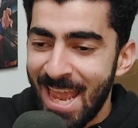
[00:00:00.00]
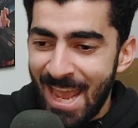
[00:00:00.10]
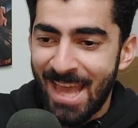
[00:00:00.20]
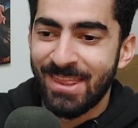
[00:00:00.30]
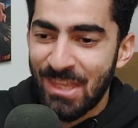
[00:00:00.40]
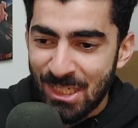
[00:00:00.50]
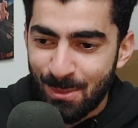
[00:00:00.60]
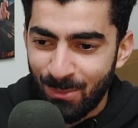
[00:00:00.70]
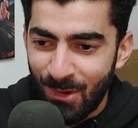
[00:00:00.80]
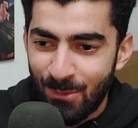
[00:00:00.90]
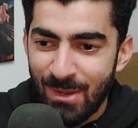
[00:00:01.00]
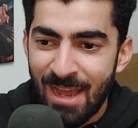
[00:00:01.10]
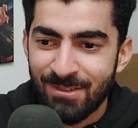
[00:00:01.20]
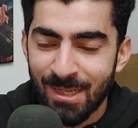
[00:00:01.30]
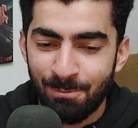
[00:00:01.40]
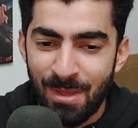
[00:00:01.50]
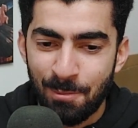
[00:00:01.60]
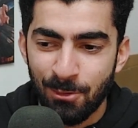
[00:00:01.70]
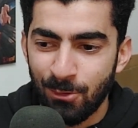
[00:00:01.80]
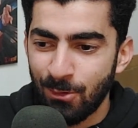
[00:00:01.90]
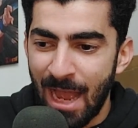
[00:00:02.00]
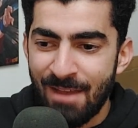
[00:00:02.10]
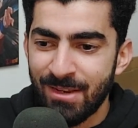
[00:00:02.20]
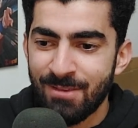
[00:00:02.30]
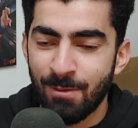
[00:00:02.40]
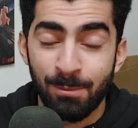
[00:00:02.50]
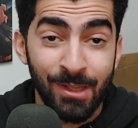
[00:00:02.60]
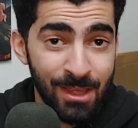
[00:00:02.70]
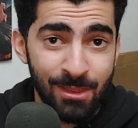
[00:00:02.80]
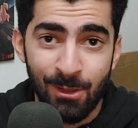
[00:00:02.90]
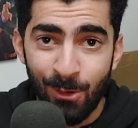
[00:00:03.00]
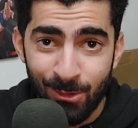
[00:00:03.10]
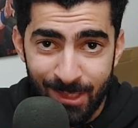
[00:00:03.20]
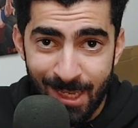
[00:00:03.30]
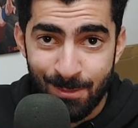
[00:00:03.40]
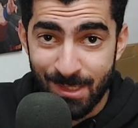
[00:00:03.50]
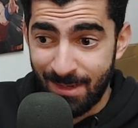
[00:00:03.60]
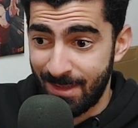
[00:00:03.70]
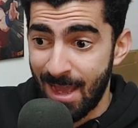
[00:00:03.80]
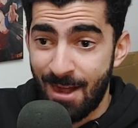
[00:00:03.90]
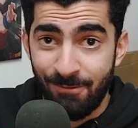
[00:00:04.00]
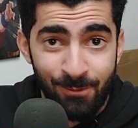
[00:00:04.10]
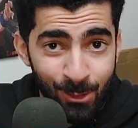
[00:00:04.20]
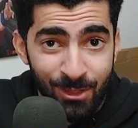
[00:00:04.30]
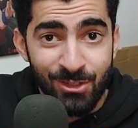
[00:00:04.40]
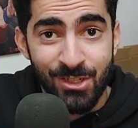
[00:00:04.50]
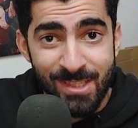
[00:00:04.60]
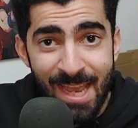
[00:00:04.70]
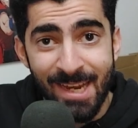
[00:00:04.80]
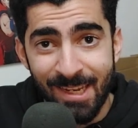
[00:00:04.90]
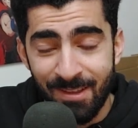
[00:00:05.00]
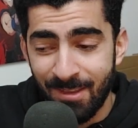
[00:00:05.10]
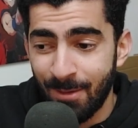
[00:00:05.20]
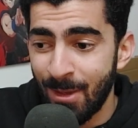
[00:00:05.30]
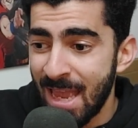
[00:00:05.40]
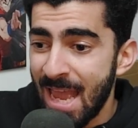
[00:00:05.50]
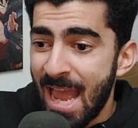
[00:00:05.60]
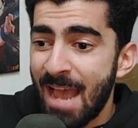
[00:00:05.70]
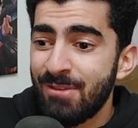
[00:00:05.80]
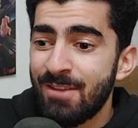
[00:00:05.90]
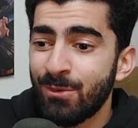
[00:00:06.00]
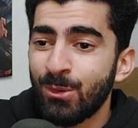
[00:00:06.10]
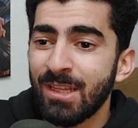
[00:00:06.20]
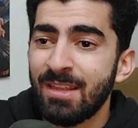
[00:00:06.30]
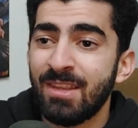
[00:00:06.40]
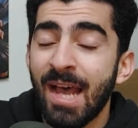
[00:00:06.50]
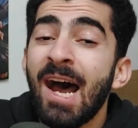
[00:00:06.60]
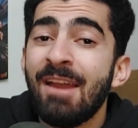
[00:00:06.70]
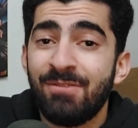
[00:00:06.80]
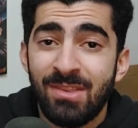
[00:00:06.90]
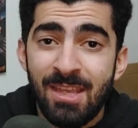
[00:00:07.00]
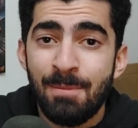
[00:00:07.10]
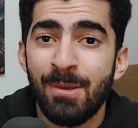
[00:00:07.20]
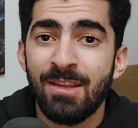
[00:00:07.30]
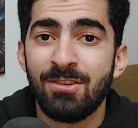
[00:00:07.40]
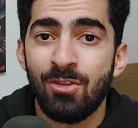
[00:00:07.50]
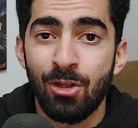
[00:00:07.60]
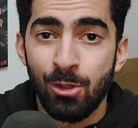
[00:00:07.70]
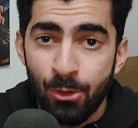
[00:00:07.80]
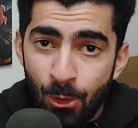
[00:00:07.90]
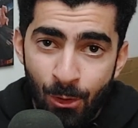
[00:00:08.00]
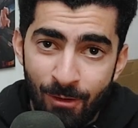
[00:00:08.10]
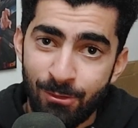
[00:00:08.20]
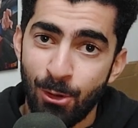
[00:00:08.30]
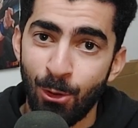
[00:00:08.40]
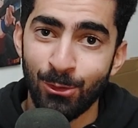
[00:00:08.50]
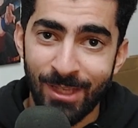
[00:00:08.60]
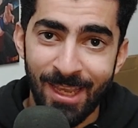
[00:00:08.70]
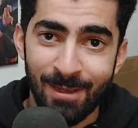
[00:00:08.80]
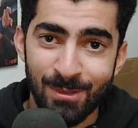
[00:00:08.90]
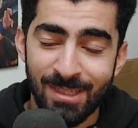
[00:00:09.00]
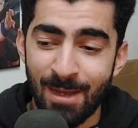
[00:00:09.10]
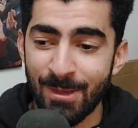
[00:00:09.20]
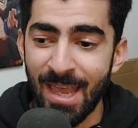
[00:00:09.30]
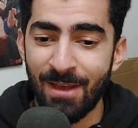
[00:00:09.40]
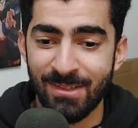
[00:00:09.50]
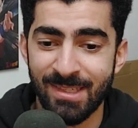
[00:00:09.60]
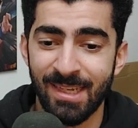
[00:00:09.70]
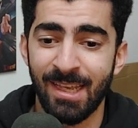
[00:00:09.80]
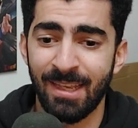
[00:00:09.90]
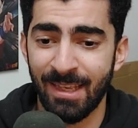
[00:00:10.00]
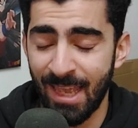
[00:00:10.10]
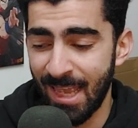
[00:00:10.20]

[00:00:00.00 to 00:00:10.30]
At this point, we have some people who haven't even played the old games and got a full understanding of them, haven't even really dived deep into the lore of the old games, coming out and saying,